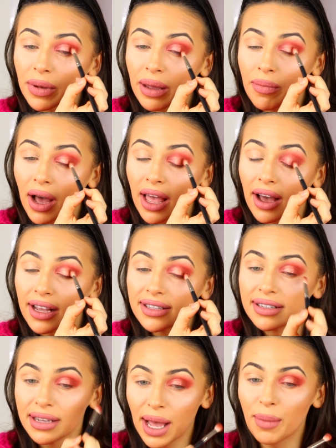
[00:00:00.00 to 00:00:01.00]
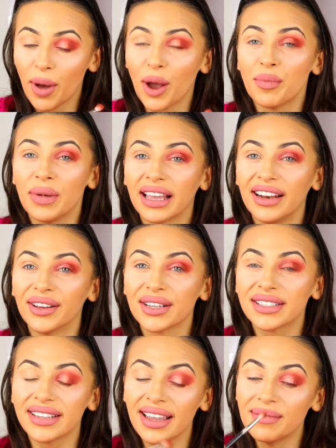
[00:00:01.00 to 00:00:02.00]
but in my eyes, I'm hoping it
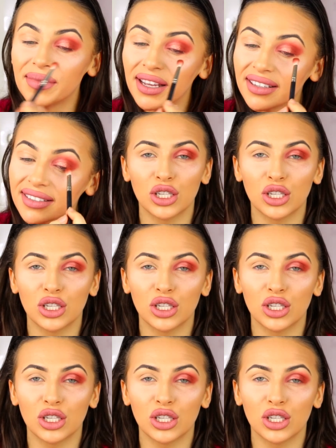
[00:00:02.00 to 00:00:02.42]
looks seamless.